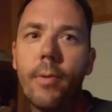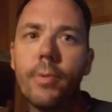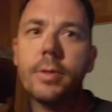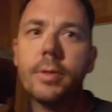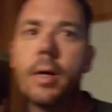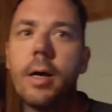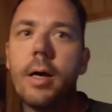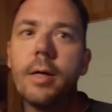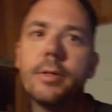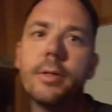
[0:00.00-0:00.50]
it
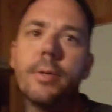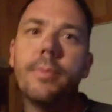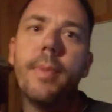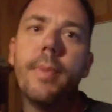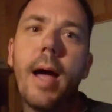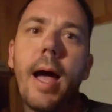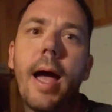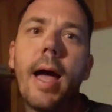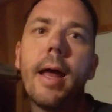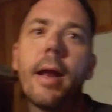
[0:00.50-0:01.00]
was
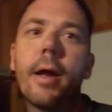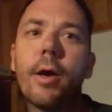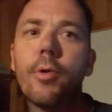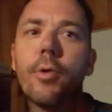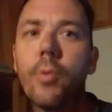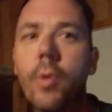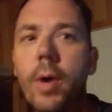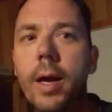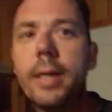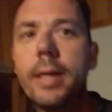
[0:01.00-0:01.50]
awesome. I had
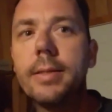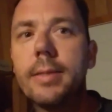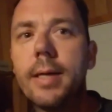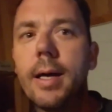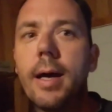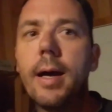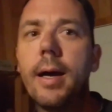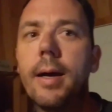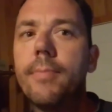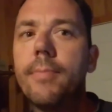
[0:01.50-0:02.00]
a great
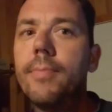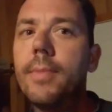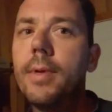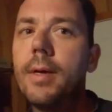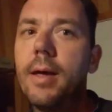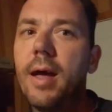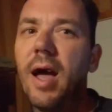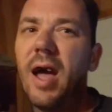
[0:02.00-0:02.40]
time.